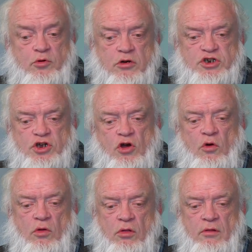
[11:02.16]
to push
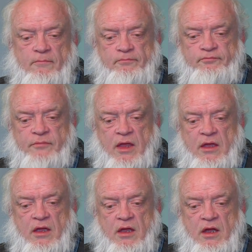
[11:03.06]
coal.
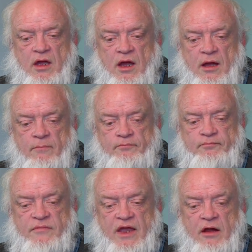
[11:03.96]
Um,
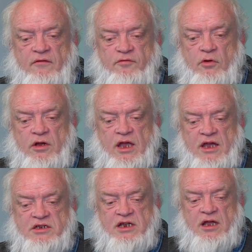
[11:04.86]
they are
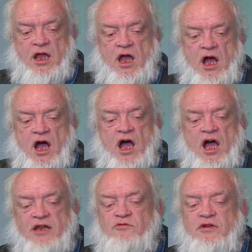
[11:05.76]
forecasting
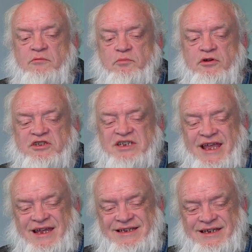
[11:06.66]

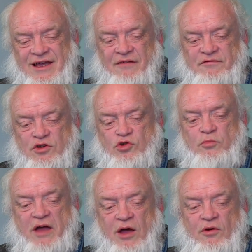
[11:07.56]
100% of new
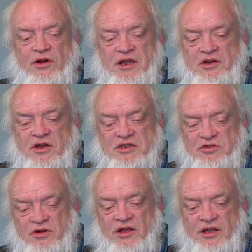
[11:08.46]
power in
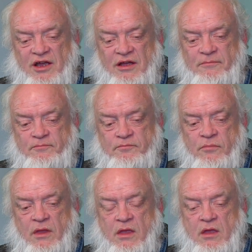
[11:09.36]
Australia
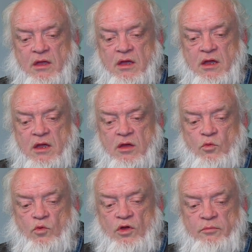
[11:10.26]

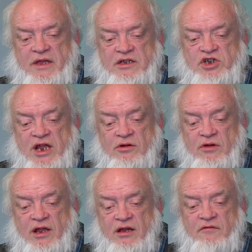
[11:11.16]
will be
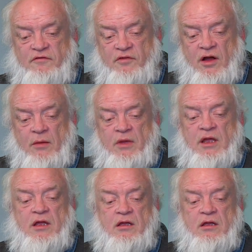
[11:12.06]
generated from